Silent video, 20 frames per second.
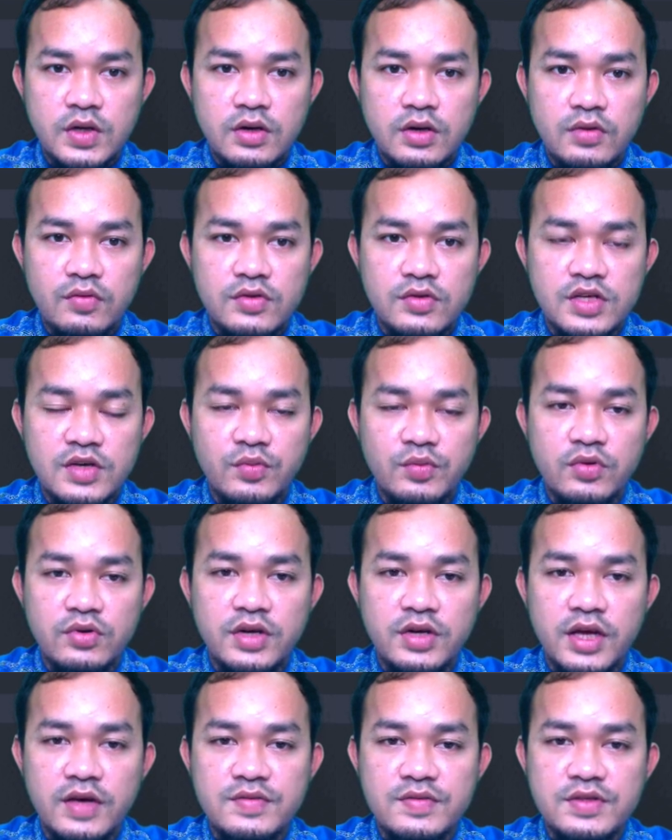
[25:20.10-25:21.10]
For example,
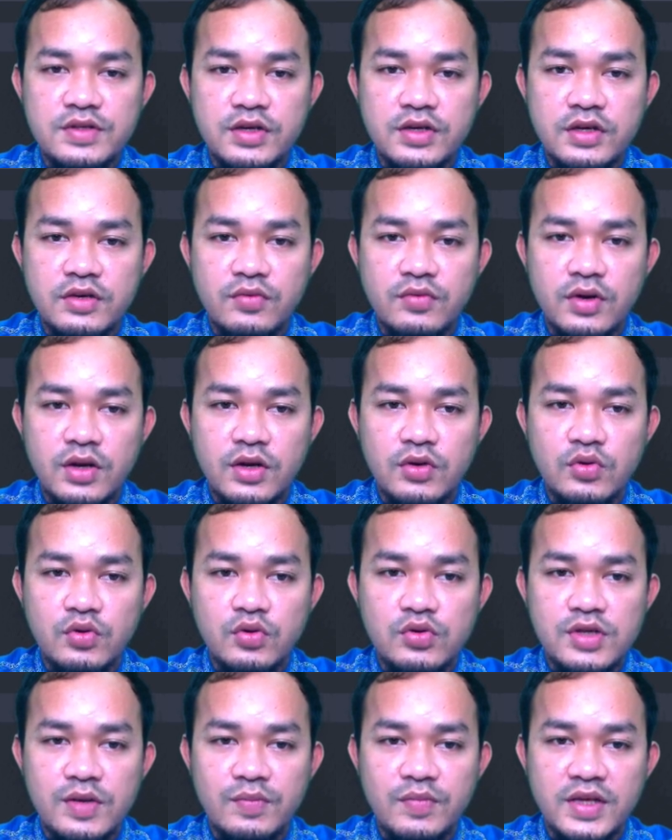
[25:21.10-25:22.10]
name, string,
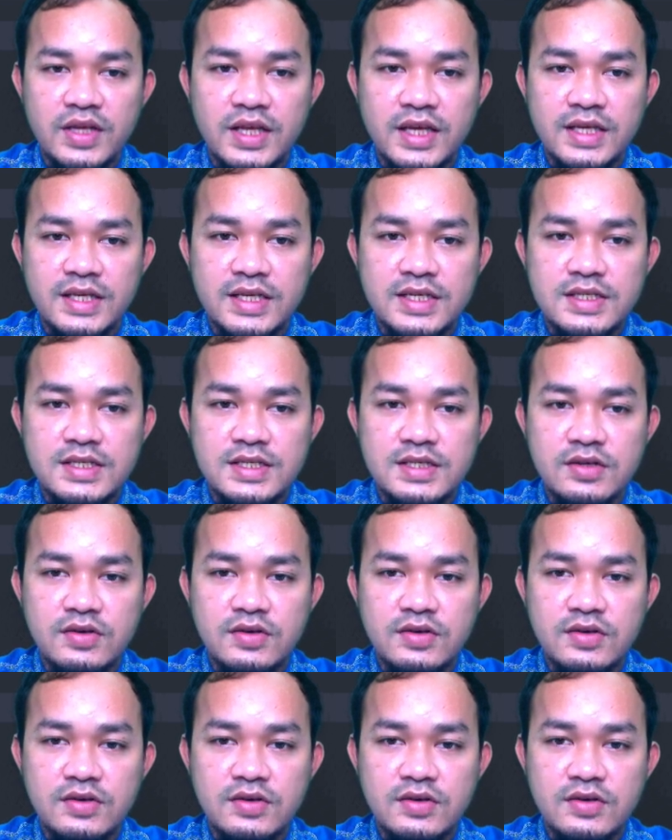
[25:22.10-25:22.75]
value, something like this,